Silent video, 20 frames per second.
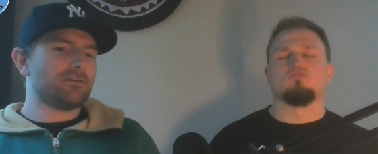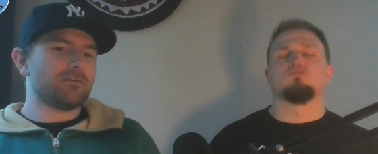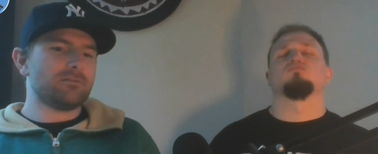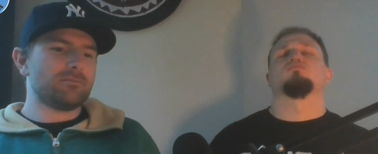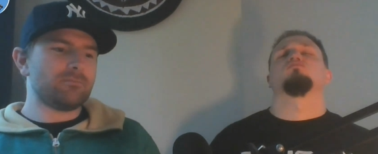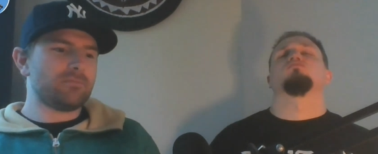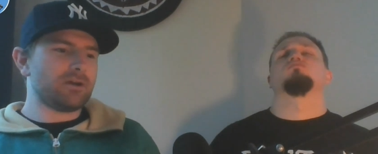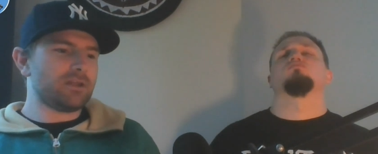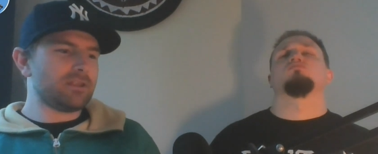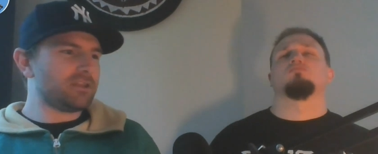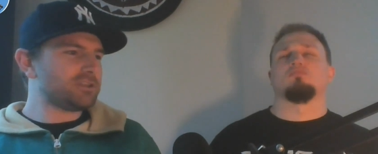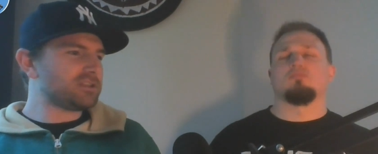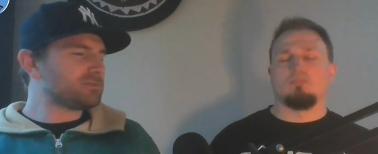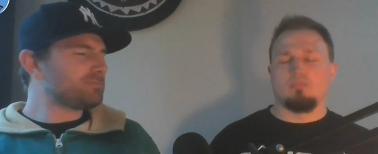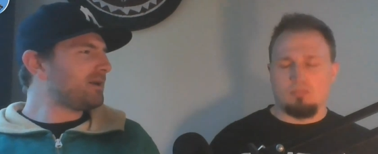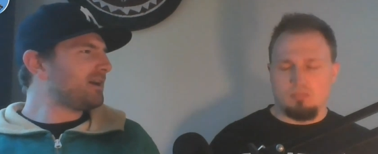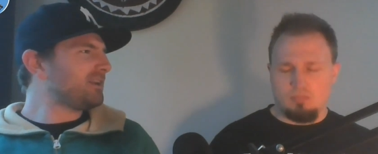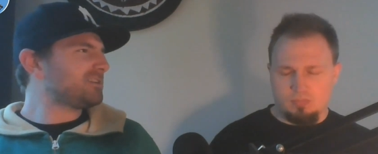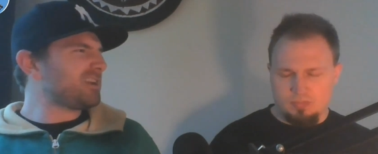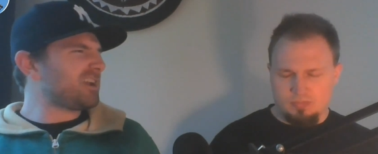Speaker 1: But they just
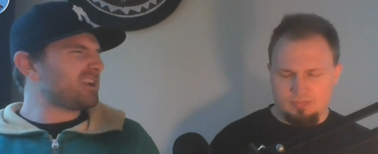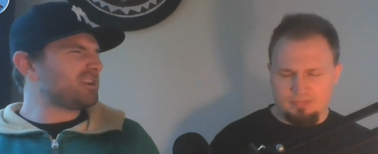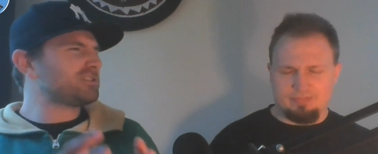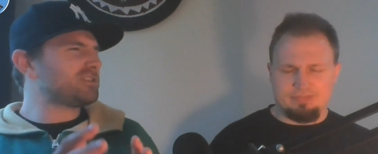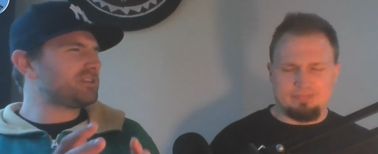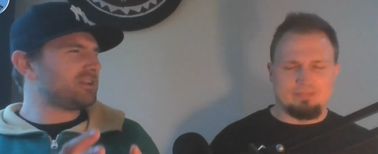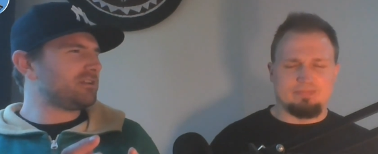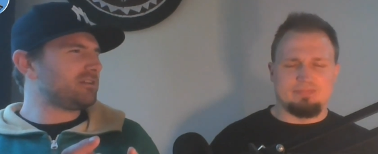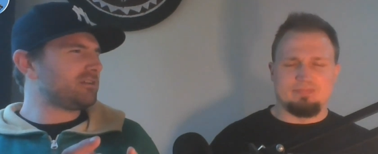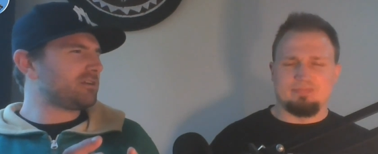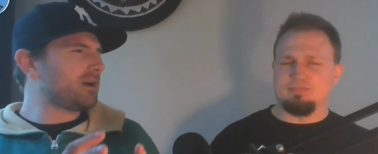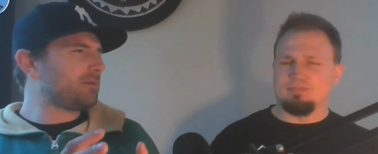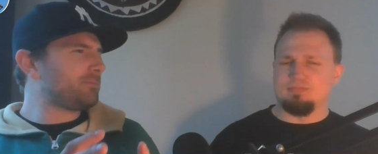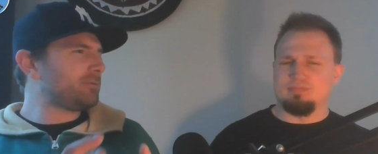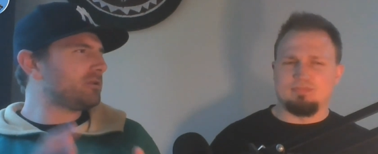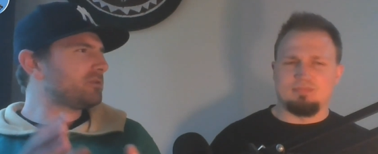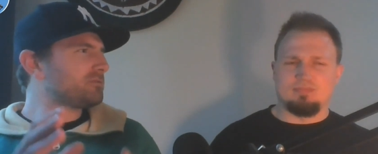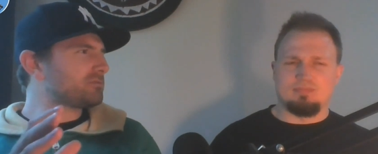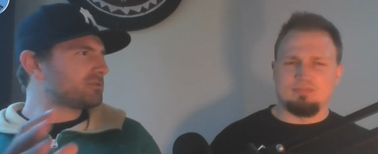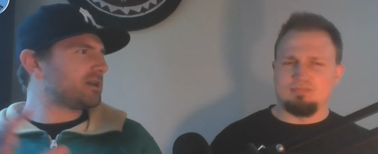montaged it a couple
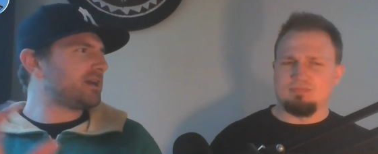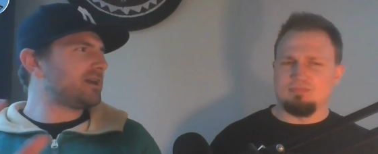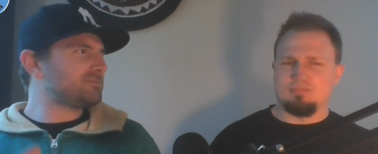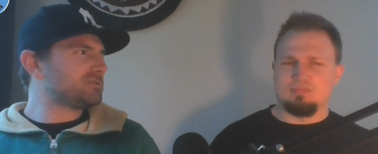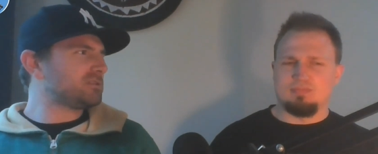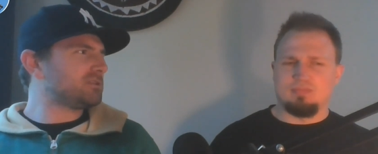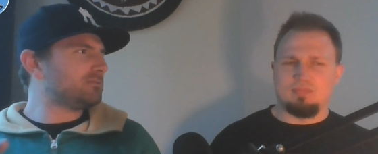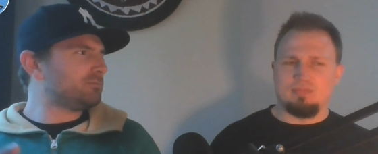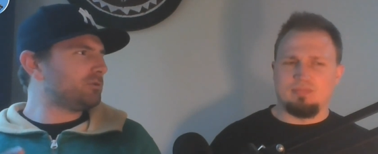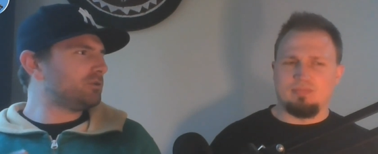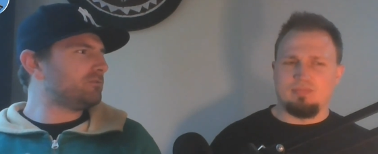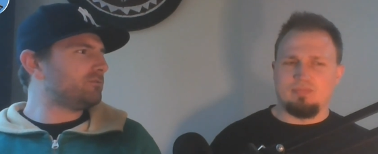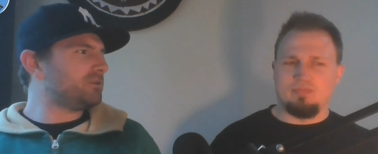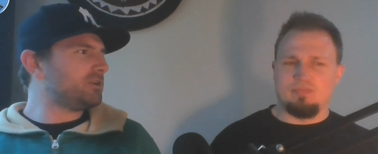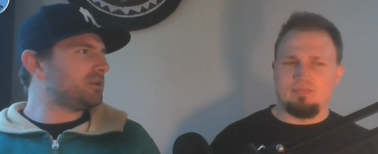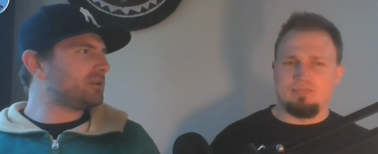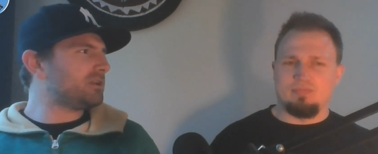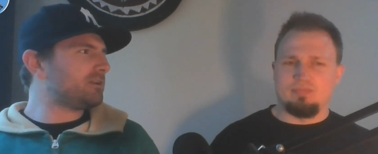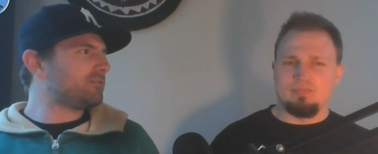other times in the movie, and I